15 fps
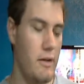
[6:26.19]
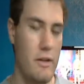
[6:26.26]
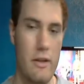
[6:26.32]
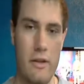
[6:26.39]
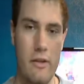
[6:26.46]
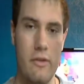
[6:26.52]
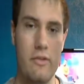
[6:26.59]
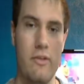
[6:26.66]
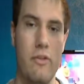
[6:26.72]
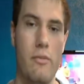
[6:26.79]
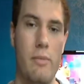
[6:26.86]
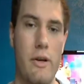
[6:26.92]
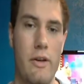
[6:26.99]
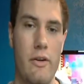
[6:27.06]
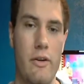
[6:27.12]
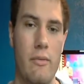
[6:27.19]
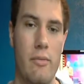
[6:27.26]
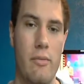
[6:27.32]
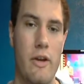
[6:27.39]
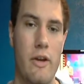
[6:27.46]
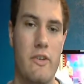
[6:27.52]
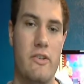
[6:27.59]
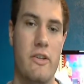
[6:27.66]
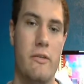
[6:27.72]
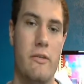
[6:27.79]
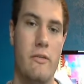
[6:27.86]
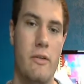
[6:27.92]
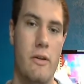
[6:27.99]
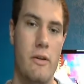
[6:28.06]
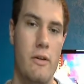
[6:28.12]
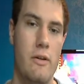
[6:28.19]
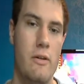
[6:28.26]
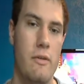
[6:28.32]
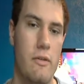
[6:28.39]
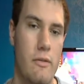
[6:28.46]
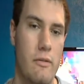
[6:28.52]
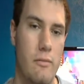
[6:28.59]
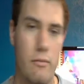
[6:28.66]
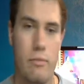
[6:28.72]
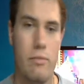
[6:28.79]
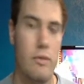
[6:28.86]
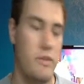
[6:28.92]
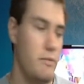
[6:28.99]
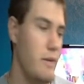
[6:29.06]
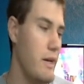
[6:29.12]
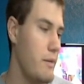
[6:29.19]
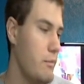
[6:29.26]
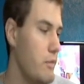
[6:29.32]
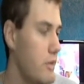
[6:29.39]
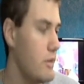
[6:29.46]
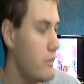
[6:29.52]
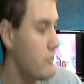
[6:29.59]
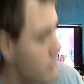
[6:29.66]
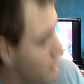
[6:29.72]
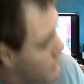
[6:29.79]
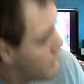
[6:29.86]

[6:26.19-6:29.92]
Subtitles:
and then there's a little button you can press that puts it back in place.